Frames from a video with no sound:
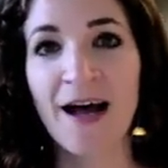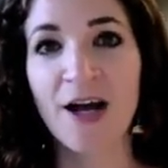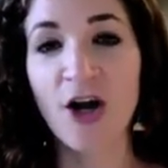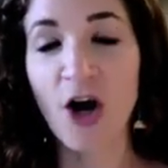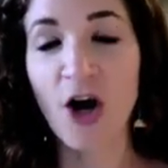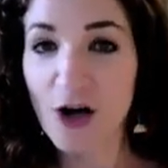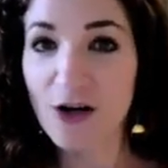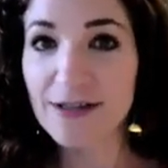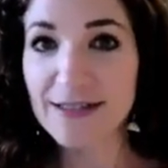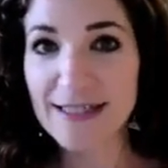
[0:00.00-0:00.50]

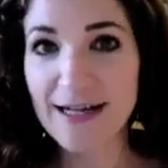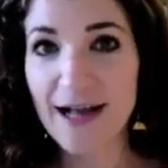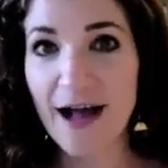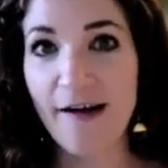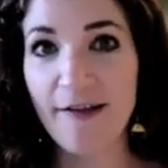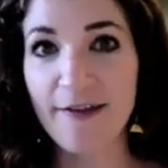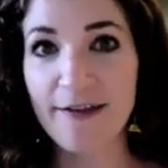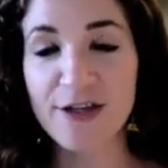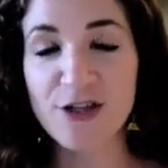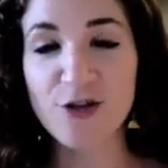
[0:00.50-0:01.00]
Carleton
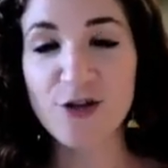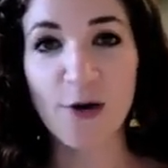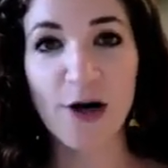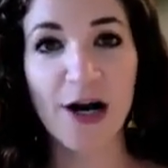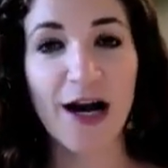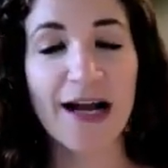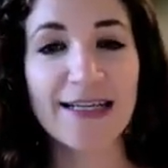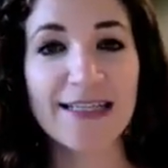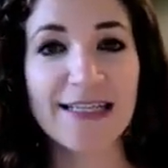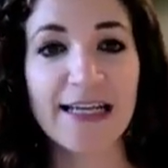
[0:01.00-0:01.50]
College, where
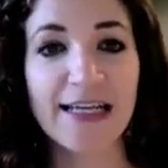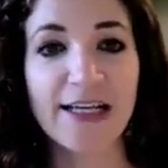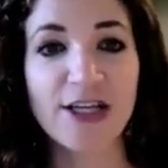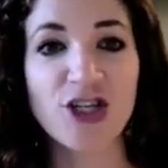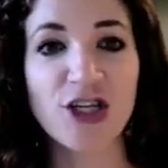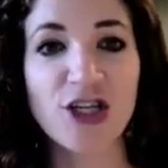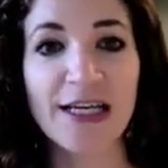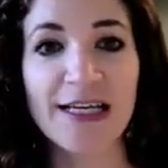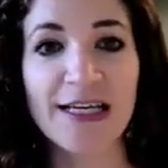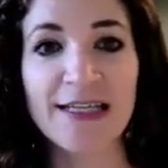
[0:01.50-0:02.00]
I
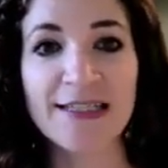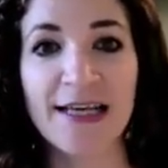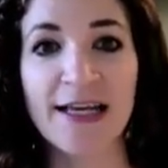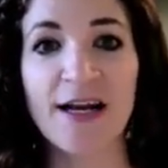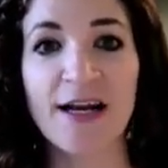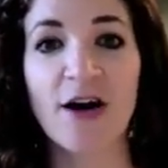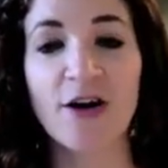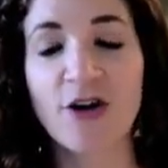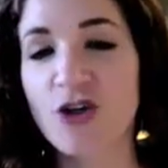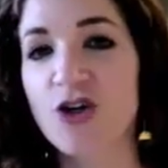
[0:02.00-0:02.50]
teach, is
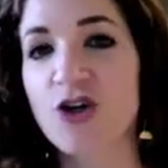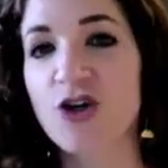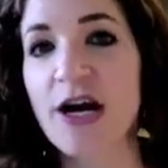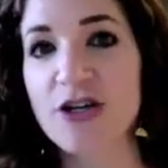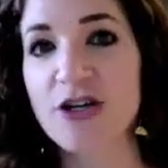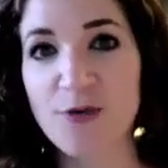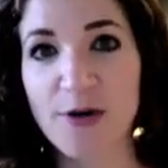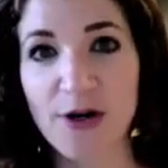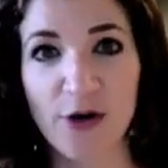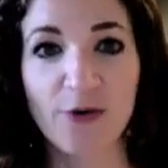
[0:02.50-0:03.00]
an
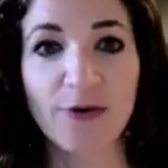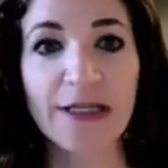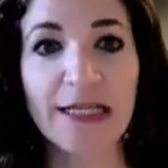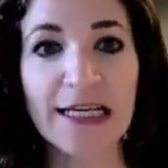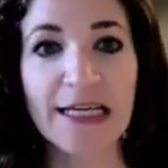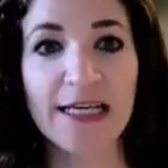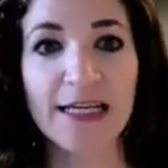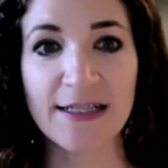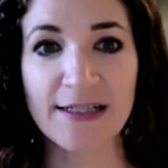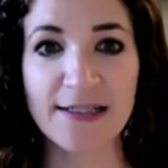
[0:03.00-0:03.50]

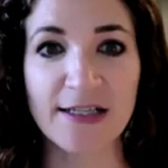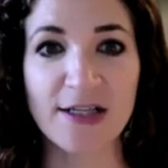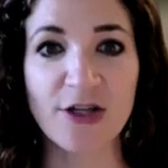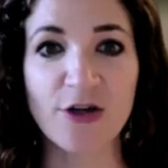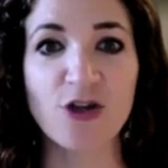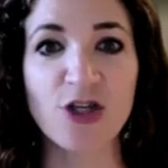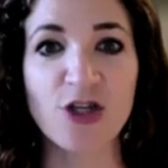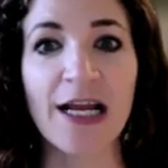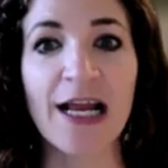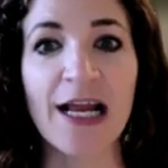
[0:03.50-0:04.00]
undergraduate-only
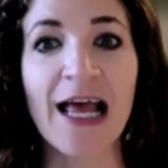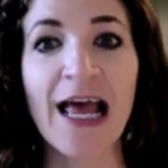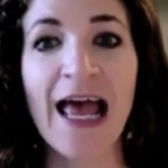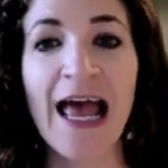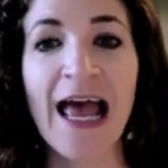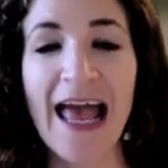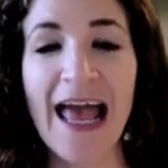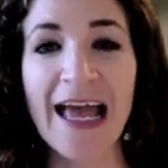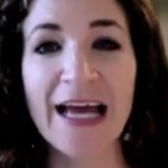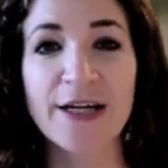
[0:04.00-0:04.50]
institution.
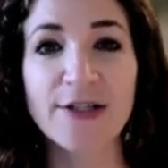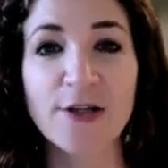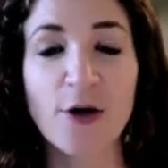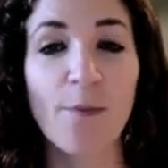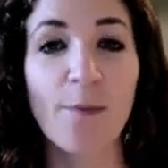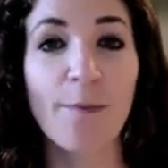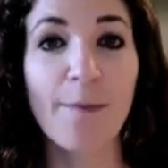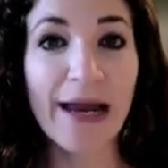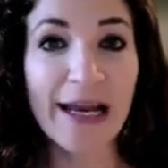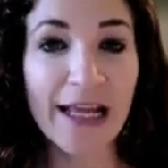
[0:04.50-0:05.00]
And so
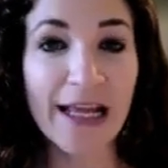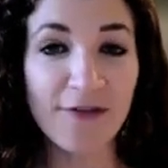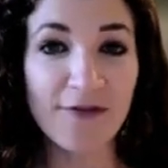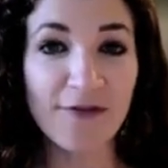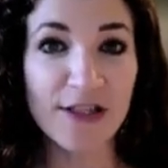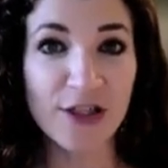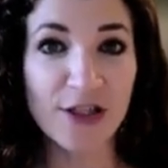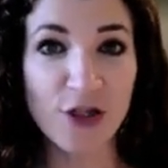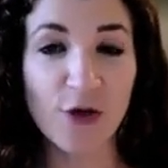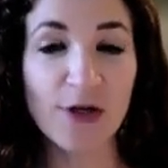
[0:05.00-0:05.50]
many of
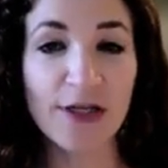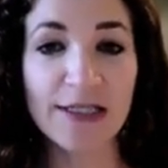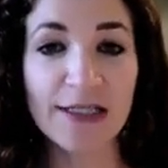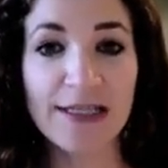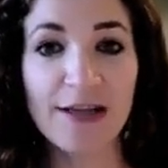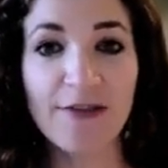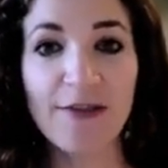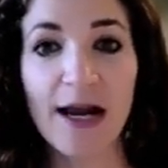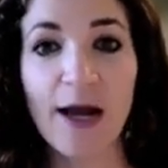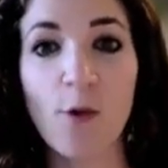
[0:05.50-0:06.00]
the students
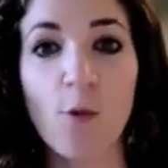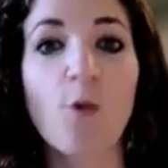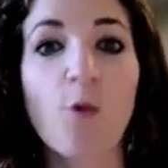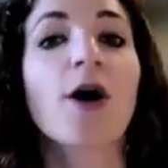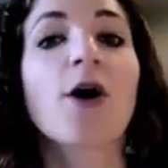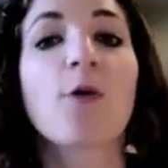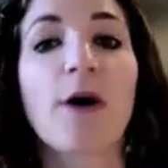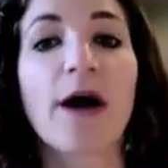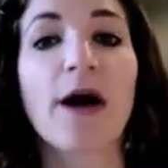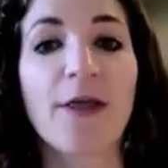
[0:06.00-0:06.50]
that I
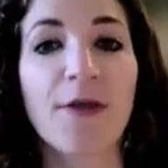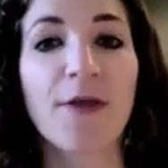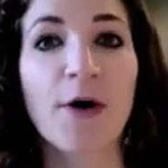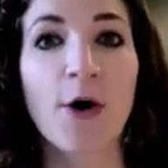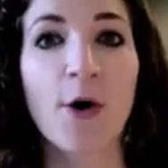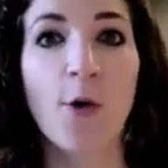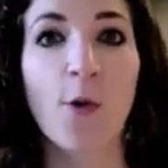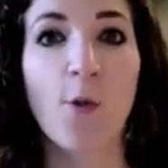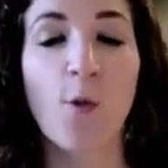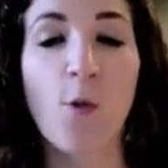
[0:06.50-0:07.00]
work with
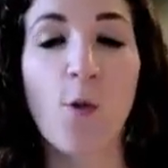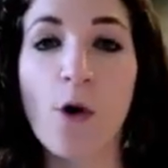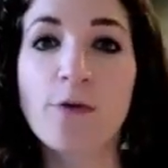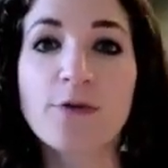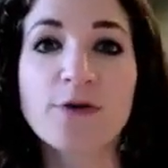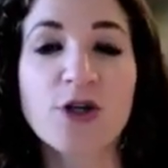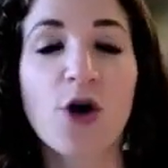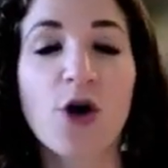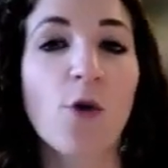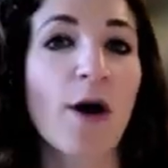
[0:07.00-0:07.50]

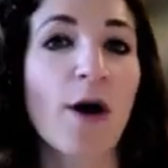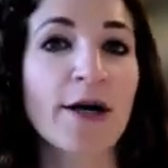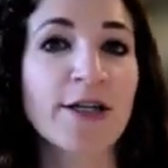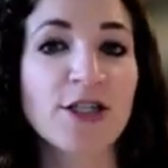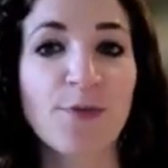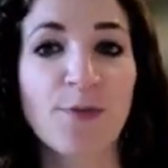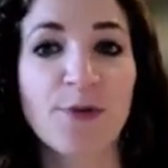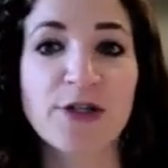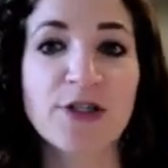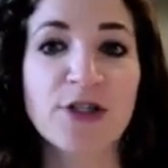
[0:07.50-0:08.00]
won't go on
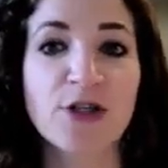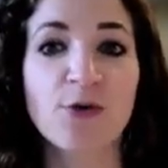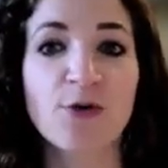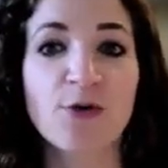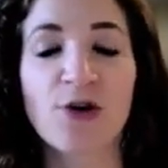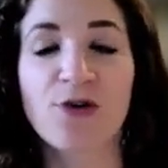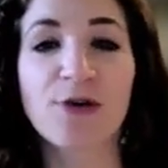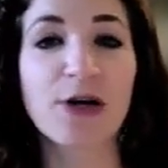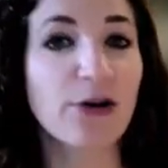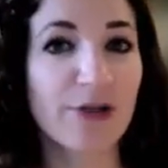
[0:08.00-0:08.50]
to pursue
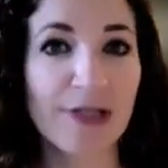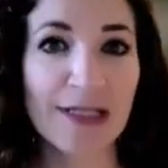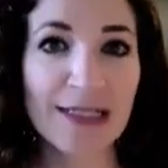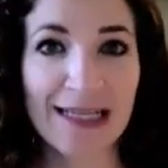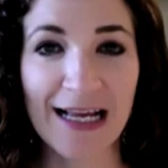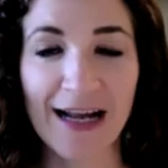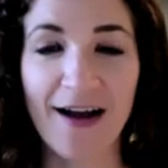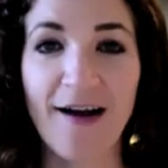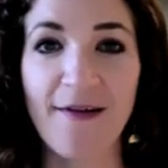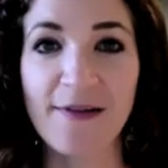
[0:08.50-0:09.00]
careers in
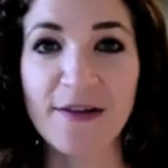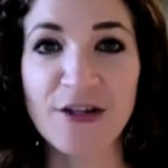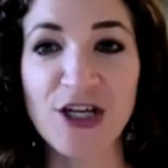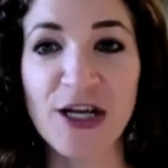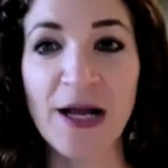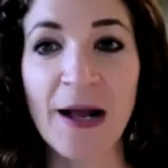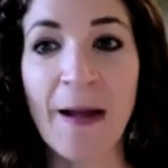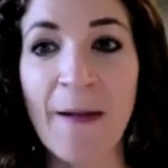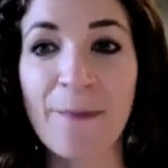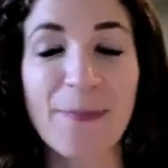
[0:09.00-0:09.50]

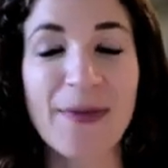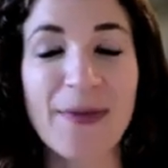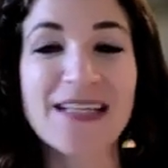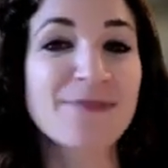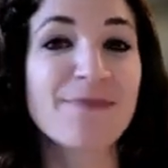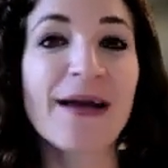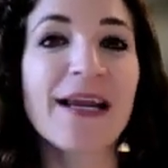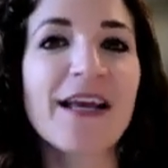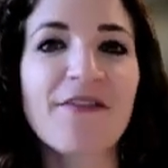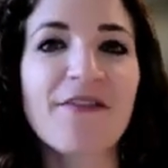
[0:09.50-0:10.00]
psychology because
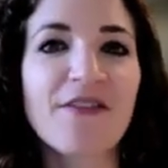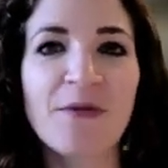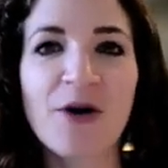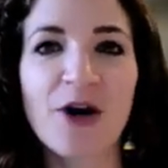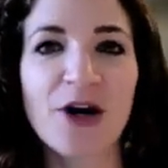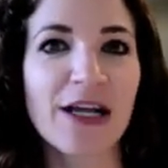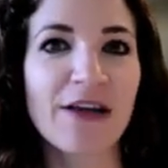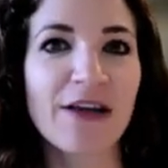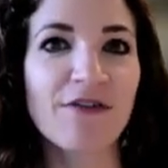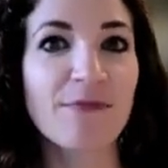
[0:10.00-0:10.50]
many of them
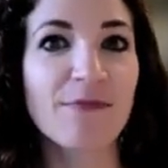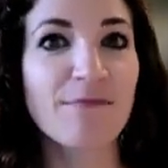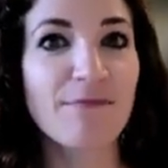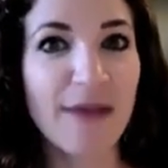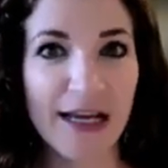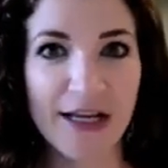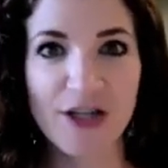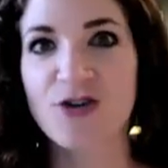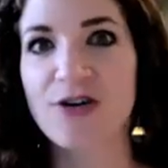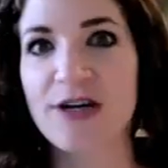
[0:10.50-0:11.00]
aren't even
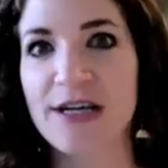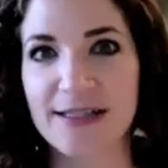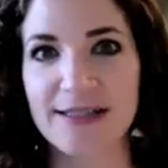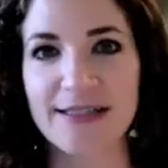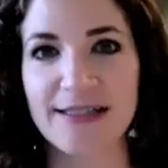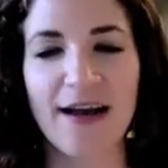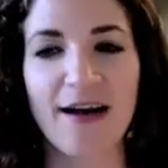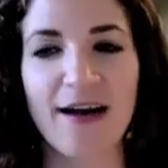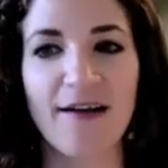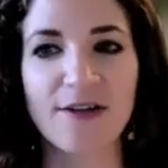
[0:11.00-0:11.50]
majoring in
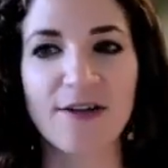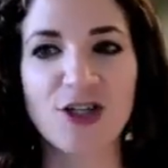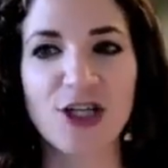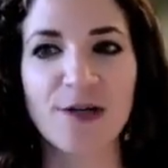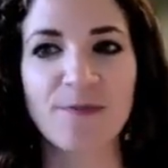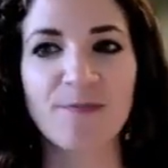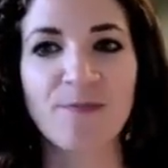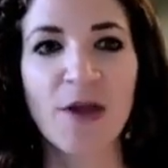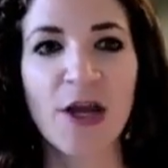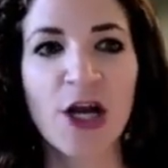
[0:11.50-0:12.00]

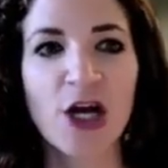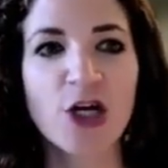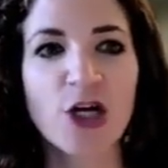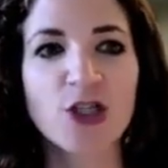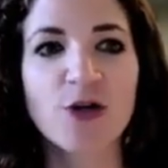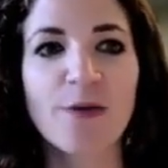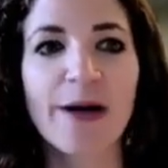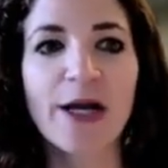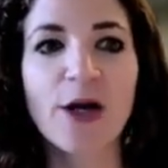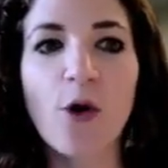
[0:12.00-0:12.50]
psychology.
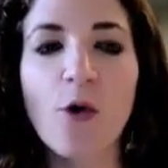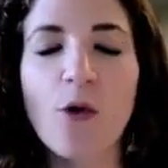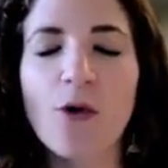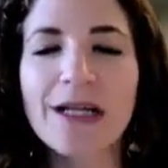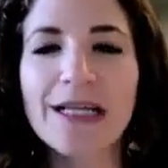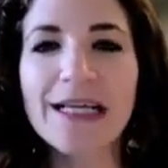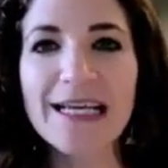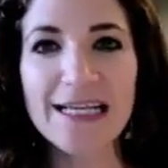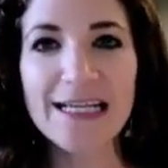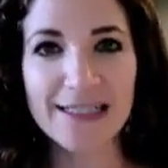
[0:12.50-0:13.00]
So my
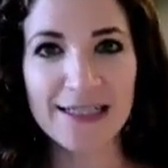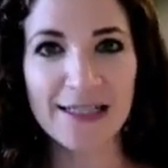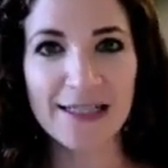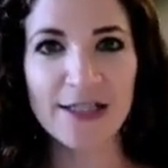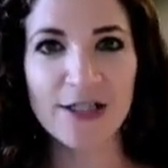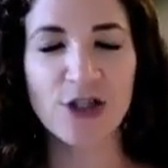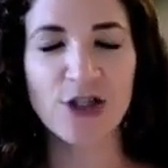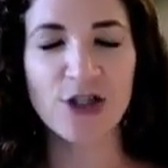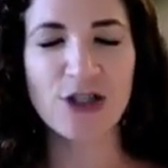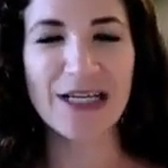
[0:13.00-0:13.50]
goal isn't
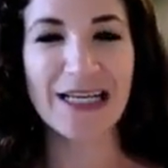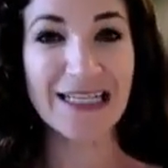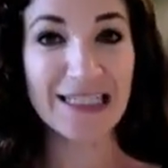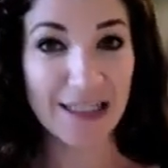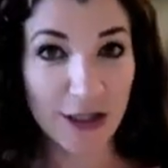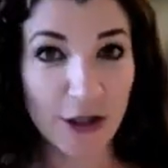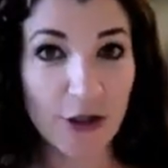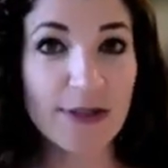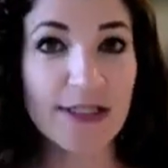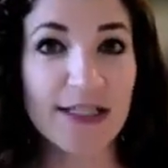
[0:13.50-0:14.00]

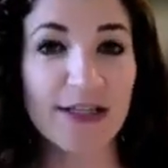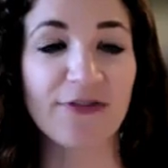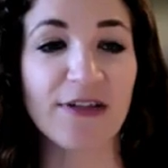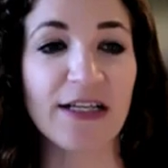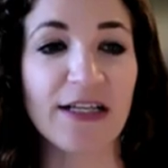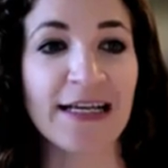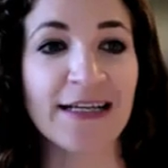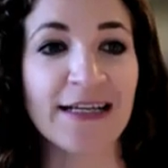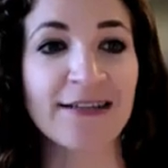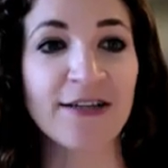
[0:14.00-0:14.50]

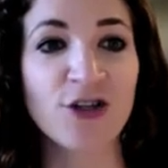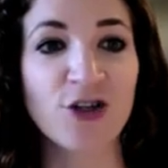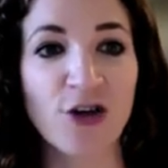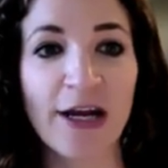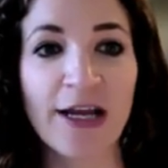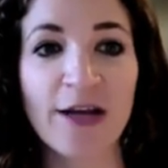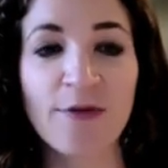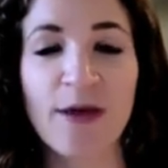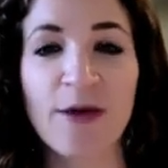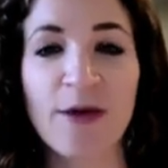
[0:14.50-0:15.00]
exclusively to
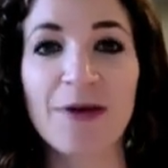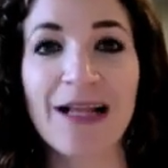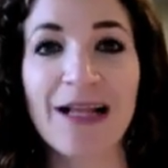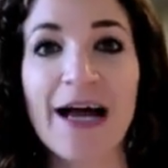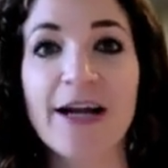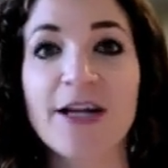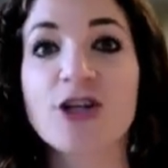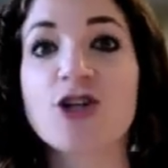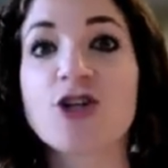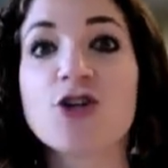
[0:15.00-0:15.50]
train people
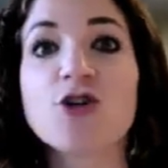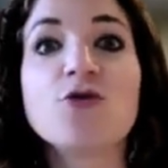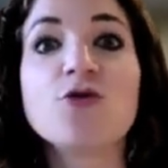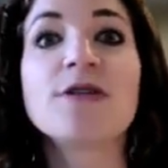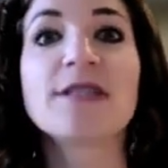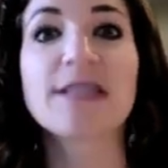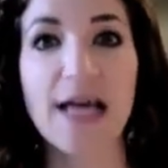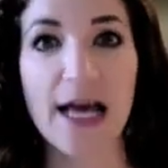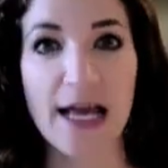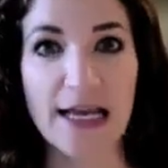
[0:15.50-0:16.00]
how to do
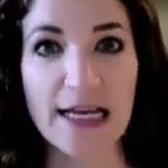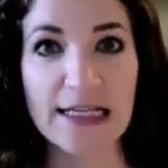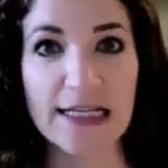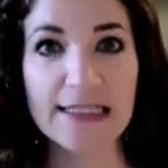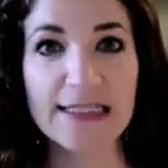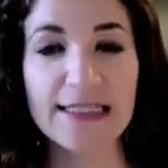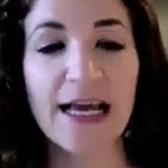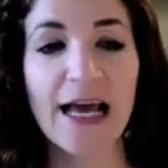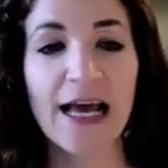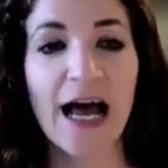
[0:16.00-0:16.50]

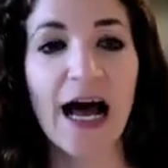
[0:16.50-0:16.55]
science.